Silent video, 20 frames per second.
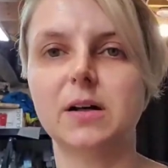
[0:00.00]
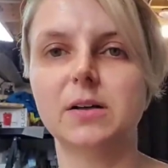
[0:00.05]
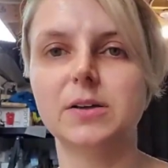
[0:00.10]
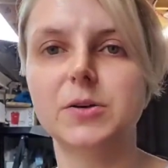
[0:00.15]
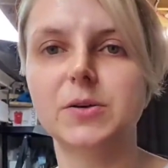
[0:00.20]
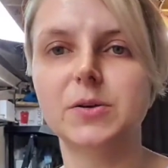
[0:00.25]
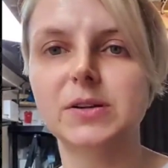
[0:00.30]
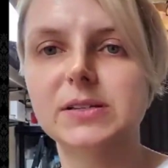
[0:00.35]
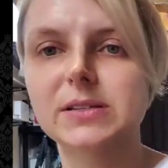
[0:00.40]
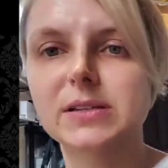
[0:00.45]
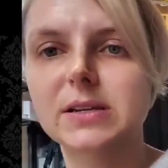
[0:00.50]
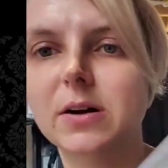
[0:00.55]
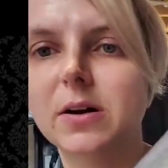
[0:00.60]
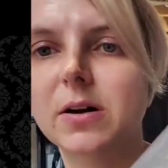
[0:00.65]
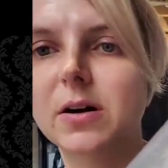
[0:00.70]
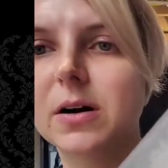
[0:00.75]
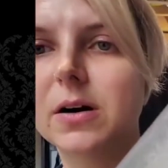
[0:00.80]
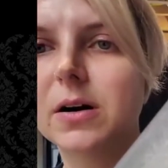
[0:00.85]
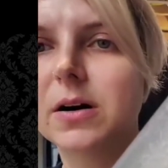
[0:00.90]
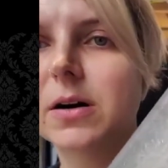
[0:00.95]
You can see
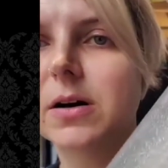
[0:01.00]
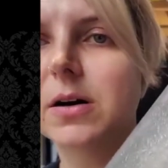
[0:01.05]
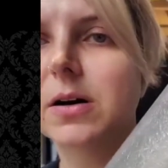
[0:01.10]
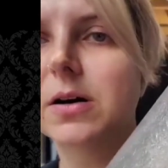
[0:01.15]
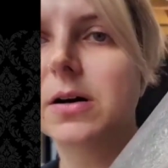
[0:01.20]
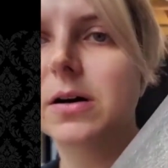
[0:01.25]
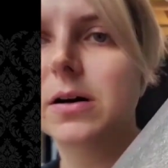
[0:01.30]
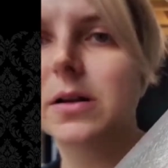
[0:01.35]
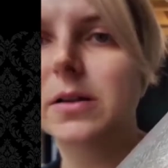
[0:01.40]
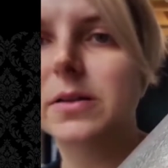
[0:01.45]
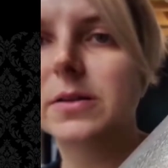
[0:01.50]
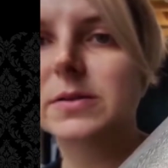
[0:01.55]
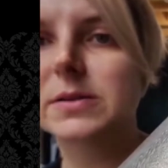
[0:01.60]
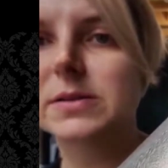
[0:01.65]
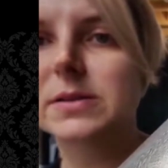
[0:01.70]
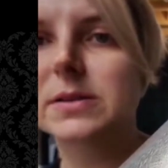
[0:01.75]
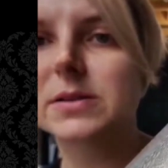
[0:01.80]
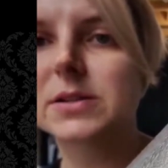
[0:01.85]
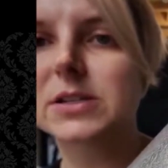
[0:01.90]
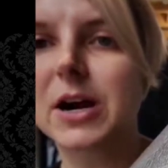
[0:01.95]
all those
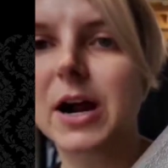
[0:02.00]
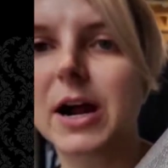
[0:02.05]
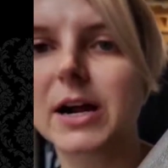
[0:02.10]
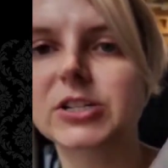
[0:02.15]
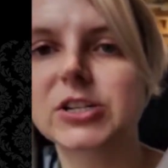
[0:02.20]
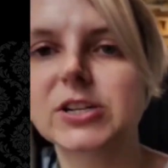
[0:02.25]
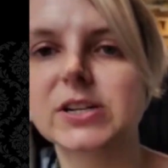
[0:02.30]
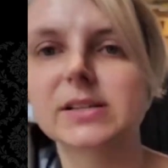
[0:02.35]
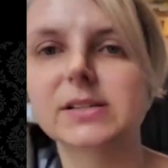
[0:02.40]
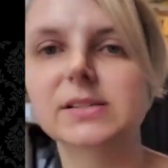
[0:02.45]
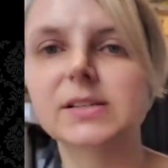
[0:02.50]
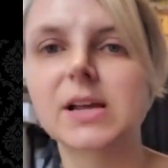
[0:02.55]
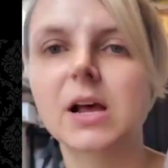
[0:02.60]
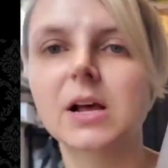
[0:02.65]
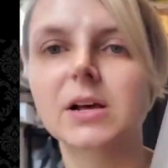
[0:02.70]
little scratches.